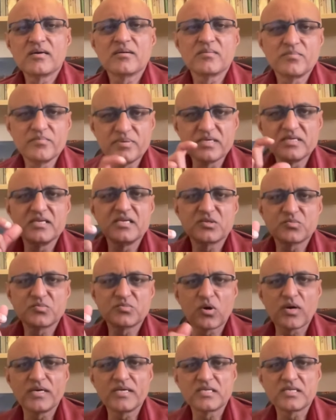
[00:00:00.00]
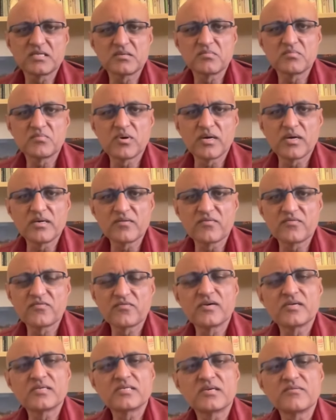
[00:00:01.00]
business point
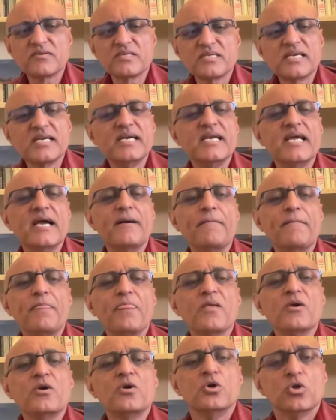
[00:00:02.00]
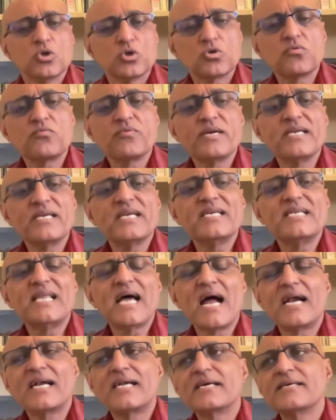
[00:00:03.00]
of service in India. So we did
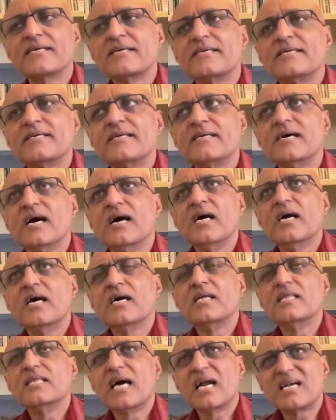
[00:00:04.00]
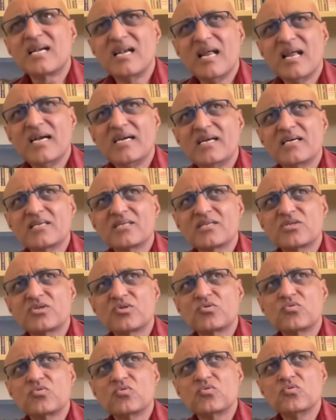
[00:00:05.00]
that. That led us
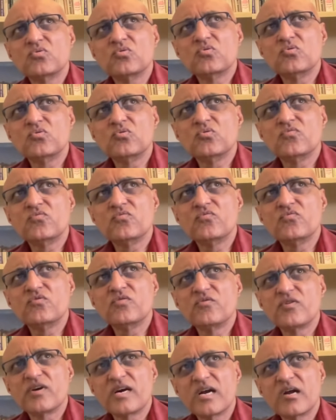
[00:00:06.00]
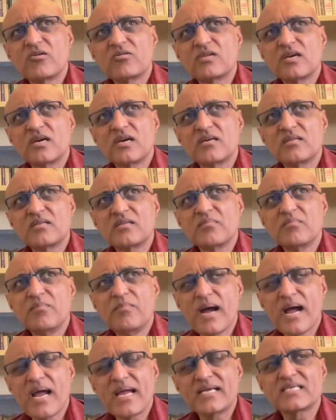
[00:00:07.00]
to, we figured out that the
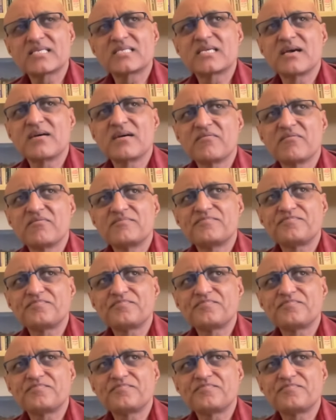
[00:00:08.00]
banks have